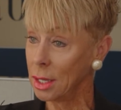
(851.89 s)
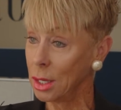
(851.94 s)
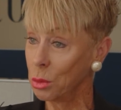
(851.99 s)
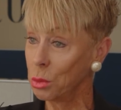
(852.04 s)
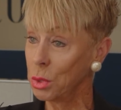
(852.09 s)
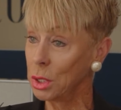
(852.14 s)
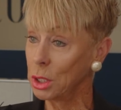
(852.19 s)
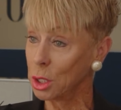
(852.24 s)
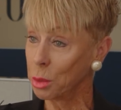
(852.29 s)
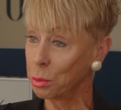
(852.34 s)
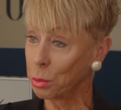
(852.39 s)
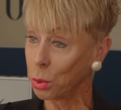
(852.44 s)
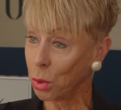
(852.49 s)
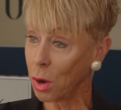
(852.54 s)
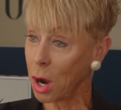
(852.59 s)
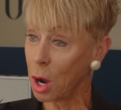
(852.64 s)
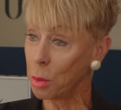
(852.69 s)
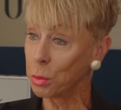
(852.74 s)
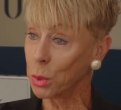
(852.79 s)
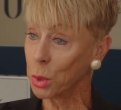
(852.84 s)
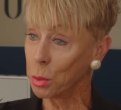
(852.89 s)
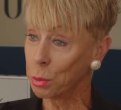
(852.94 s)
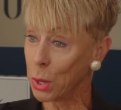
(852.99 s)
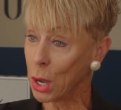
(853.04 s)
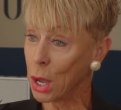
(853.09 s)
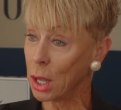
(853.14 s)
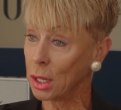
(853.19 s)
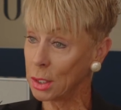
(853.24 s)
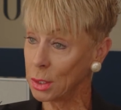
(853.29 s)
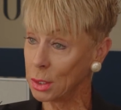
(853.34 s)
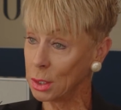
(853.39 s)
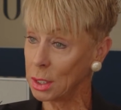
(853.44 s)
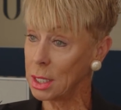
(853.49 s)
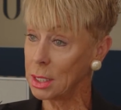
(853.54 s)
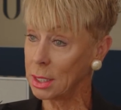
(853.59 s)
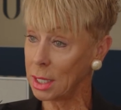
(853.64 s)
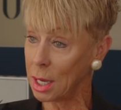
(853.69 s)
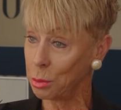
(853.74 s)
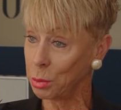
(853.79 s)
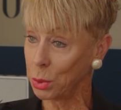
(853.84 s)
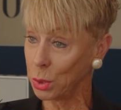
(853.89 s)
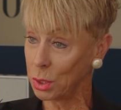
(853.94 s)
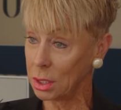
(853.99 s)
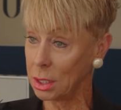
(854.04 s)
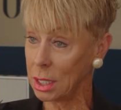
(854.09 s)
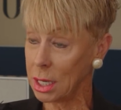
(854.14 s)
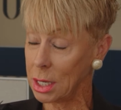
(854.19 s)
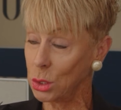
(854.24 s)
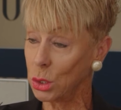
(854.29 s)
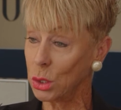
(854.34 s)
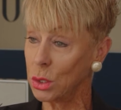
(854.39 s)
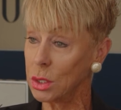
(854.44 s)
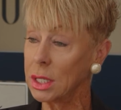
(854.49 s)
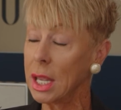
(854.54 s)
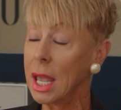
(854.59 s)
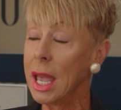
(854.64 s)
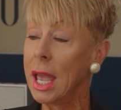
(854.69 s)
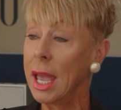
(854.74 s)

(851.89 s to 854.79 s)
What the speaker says: with the proper policies and procedures?